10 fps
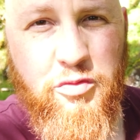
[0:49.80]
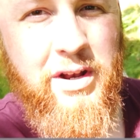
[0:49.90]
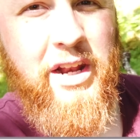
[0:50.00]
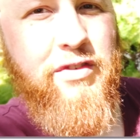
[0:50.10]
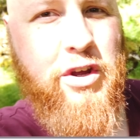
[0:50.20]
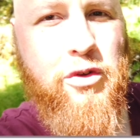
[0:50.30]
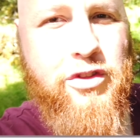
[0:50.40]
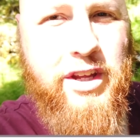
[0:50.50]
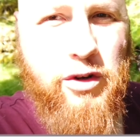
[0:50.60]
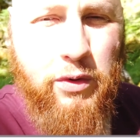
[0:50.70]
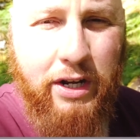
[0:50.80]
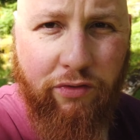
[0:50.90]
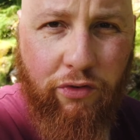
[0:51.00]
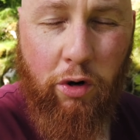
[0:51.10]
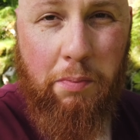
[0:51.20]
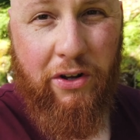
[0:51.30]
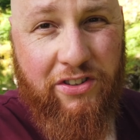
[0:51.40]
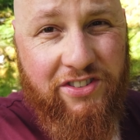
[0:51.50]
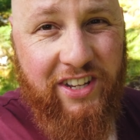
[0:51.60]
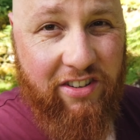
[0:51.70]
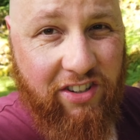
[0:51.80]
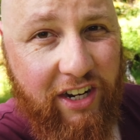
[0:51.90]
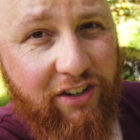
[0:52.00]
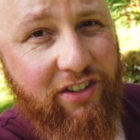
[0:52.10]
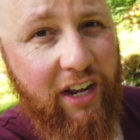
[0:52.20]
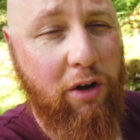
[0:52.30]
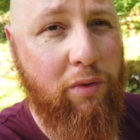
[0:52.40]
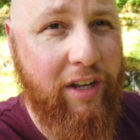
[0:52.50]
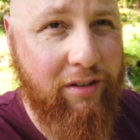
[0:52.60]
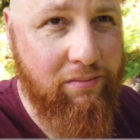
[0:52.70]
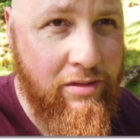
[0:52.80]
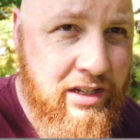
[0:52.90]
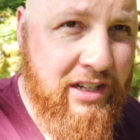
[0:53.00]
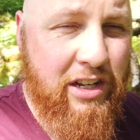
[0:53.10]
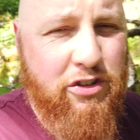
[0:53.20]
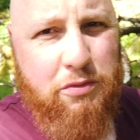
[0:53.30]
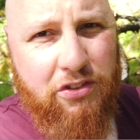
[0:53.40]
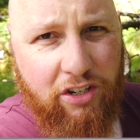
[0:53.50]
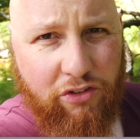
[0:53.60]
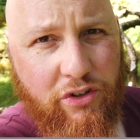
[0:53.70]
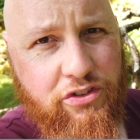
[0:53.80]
I've been living on the Ring for about 6 years now, and there's some things to